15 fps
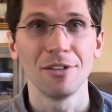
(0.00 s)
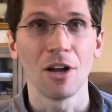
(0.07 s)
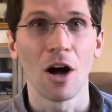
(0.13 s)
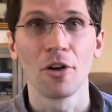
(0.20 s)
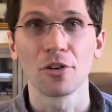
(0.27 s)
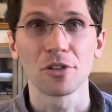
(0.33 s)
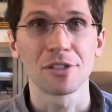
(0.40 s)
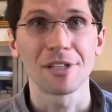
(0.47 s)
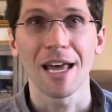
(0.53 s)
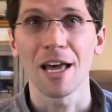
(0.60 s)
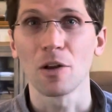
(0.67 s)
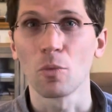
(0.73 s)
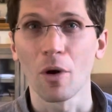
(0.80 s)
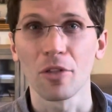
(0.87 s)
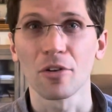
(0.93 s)

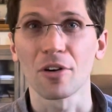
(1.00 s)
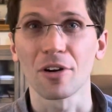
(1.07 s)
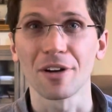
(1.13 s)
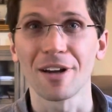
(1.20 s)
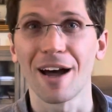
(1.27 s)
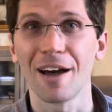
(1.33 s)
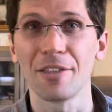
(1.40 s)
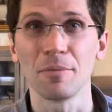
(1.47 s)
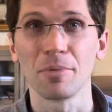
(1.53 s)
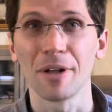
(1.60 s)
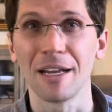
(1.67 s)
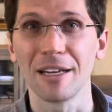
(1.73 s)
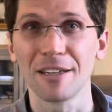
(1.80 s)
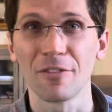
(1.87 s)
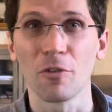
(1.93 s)
understand whether or not the
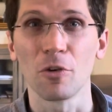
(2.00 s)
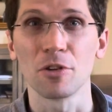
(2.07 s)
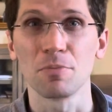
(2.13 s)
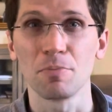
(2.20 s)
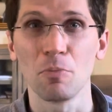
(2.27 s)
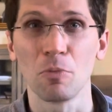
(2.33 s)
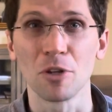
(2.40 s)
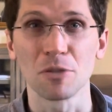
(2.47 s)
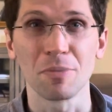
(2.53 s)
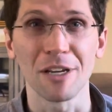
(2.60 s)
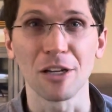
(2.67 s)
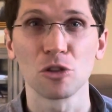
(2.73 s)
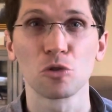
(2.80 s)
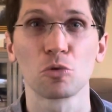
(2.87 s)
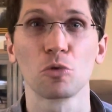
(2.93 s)
plaintiff was
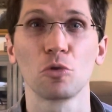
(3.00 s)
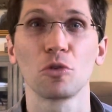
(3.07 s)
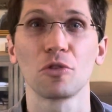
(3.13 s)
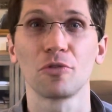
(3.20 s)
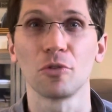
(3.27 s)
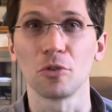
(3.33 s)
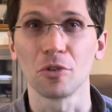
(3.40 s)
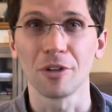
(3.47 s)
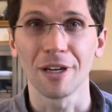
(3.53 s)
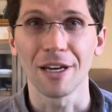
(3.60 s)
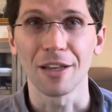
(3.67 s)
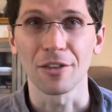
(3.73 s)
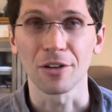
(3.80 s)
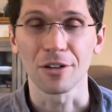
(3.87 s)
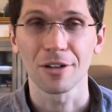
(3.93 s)
being truthful
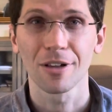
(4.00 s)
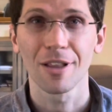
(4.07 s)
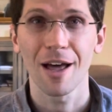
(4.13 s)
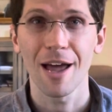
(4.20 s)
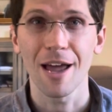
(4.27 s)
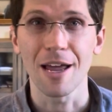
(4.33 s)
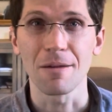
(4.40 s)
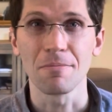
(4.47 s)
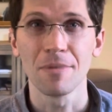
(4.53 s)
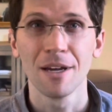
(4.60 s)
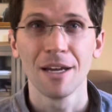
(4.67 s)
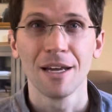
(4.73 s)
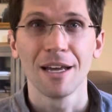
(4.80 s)
in their claim.